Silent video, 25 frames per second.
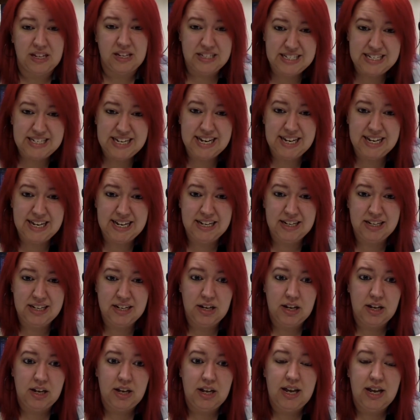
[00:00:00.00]

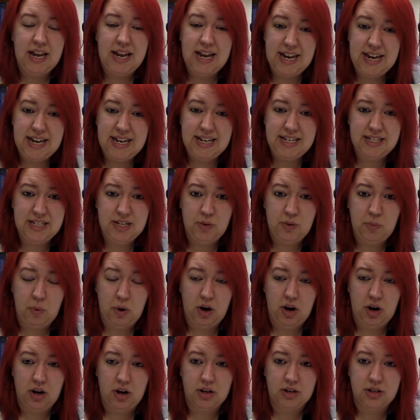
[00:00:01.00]
10 easy
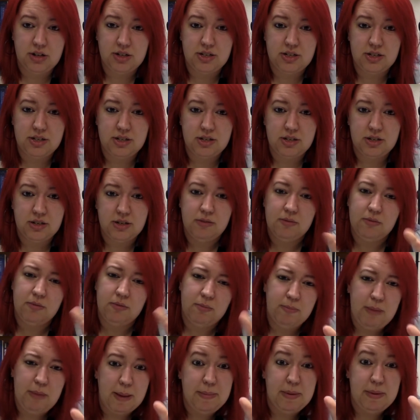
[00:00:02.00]
words,
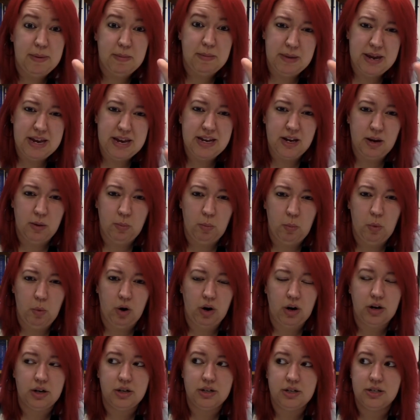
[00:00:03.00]
maybe medium
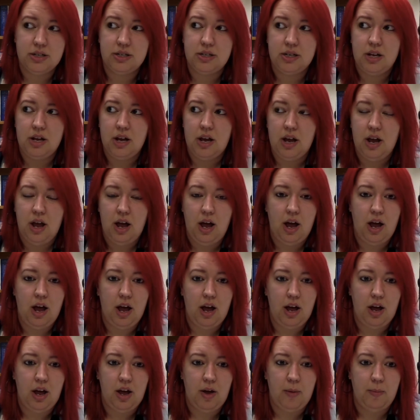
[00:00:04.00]
words,
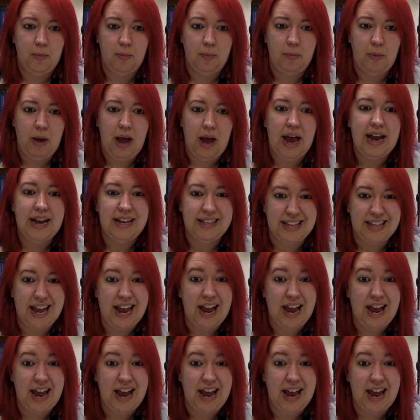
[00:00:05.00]
and they